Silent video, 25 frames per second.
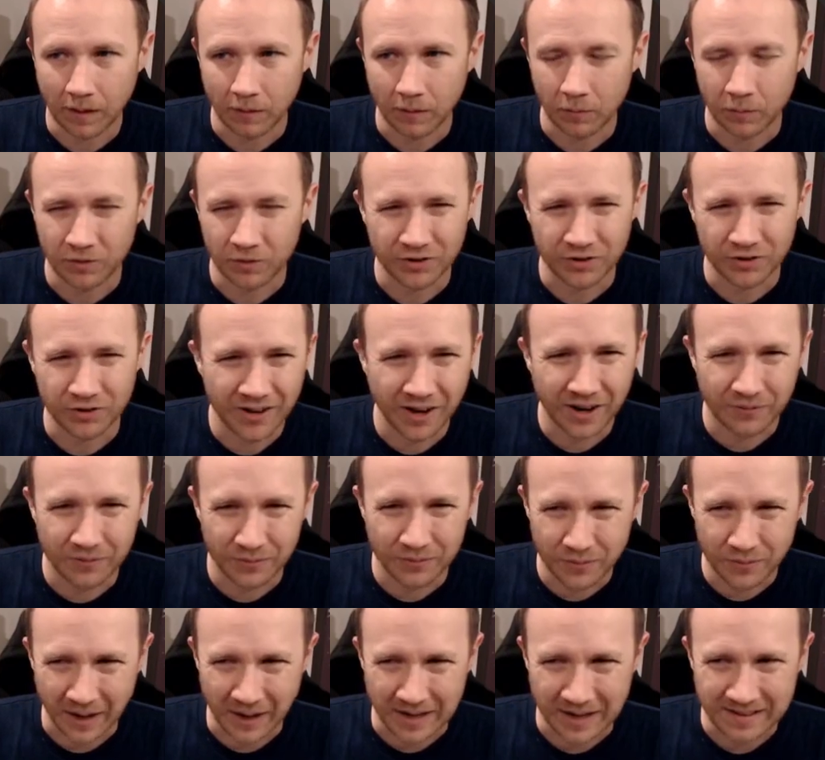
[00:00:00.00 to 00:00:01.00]
was just
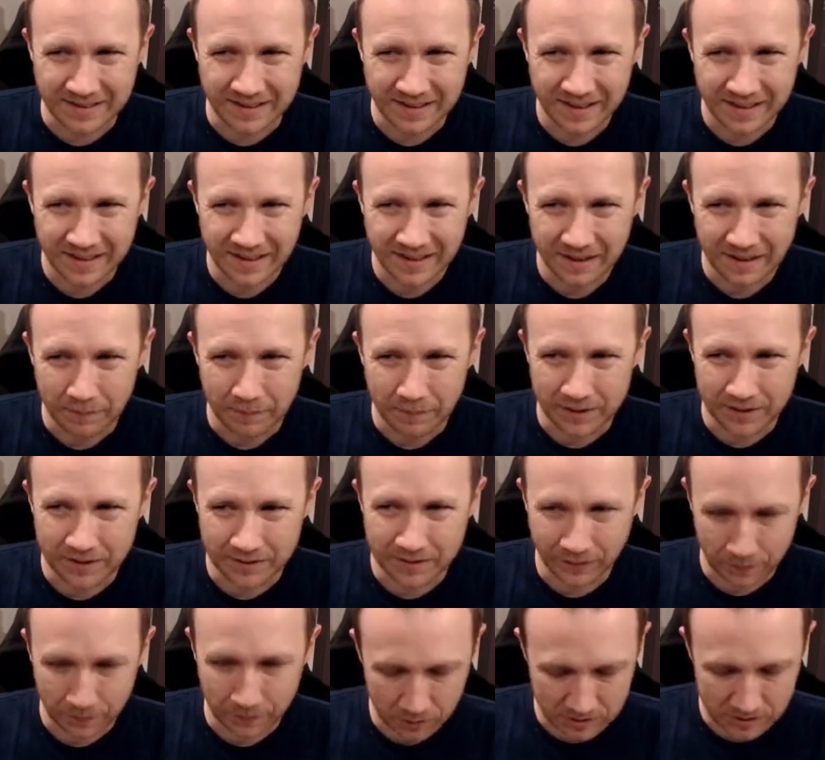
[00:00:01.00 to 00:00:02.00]
not right, because
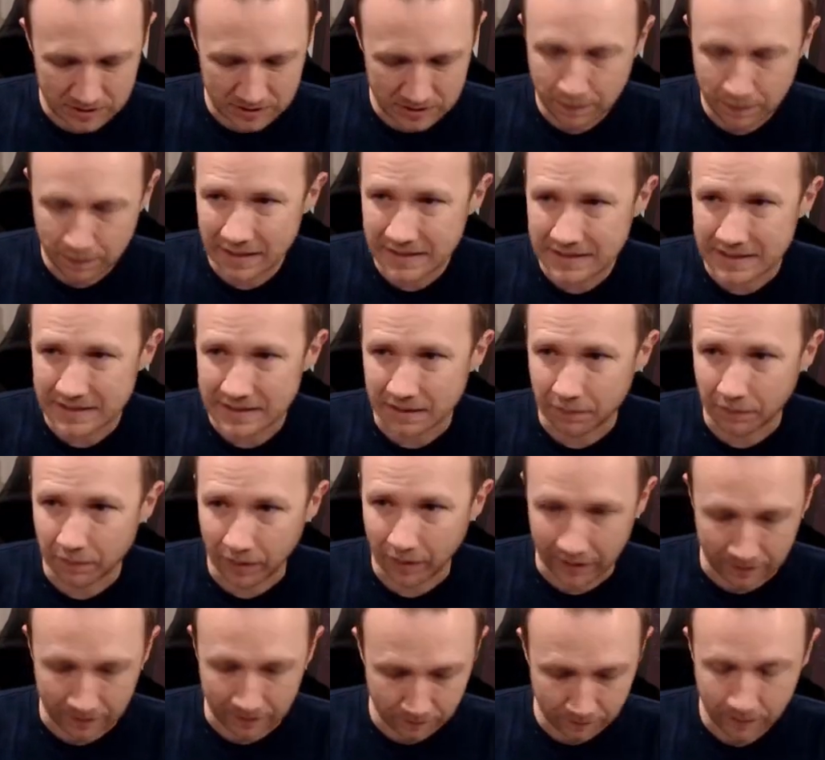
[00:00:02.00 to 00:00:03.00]
if I put a space in a
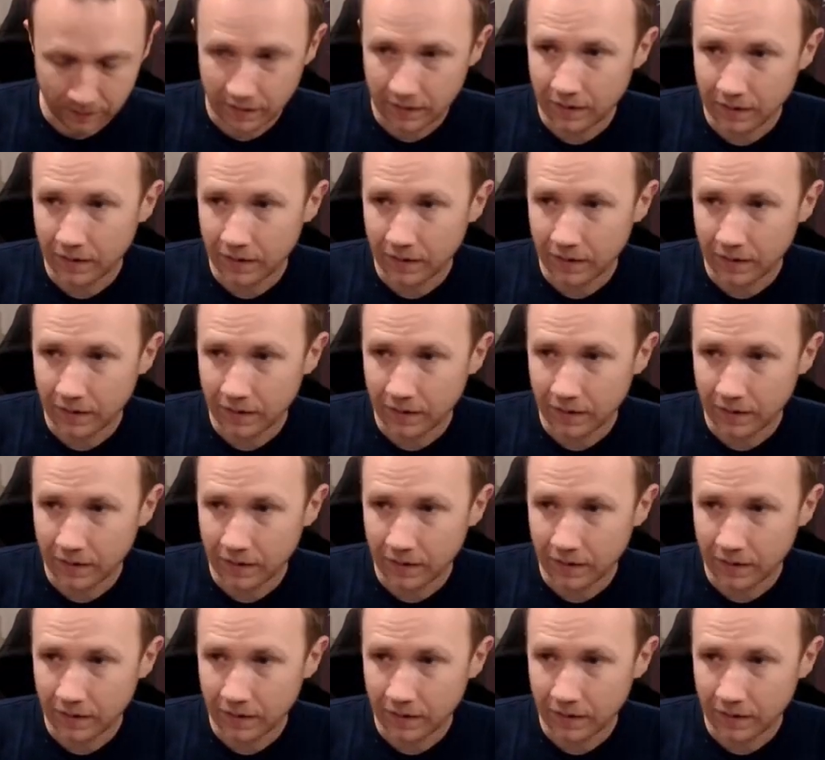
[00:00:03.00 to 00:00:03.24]
pipe,